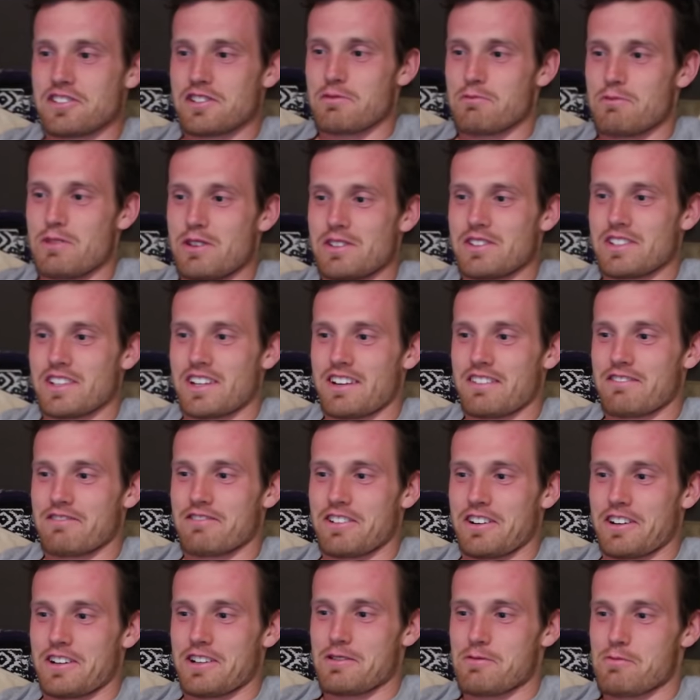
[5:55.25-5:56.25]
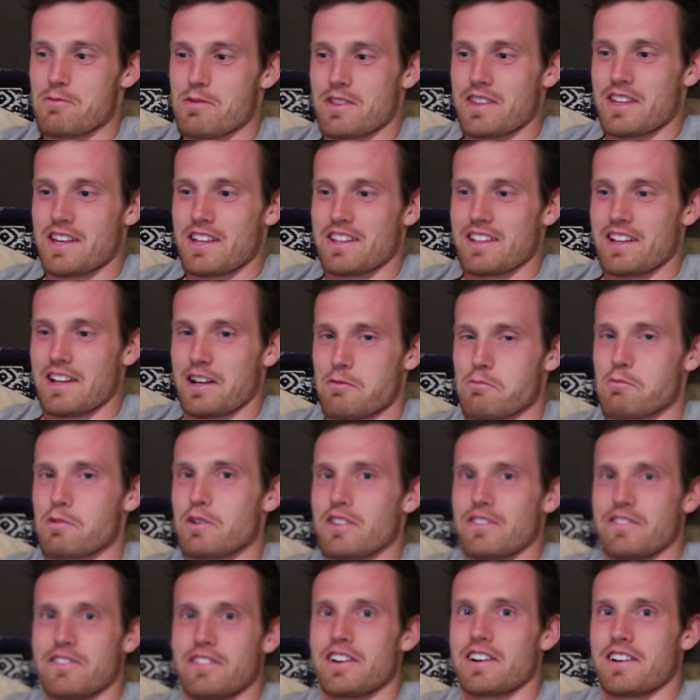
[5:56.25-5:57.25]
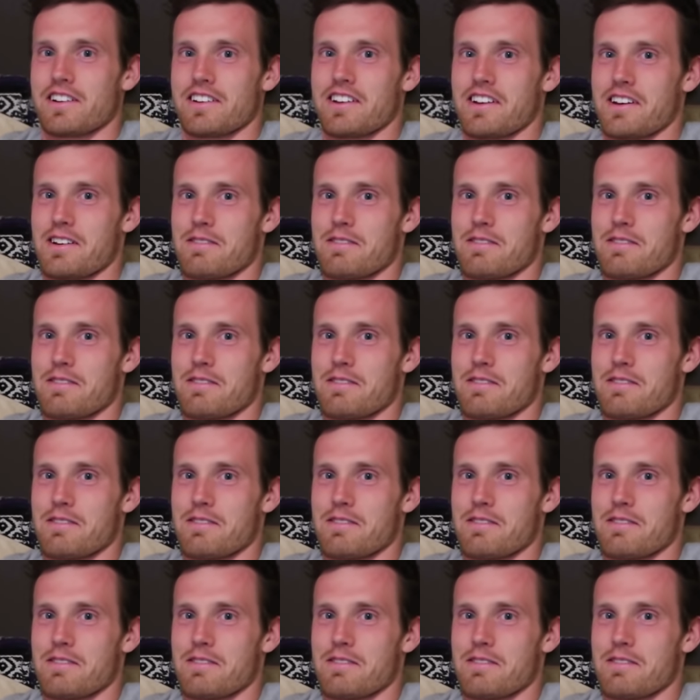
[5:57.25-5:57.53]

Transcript: was amusing at first, but then like pretty fucked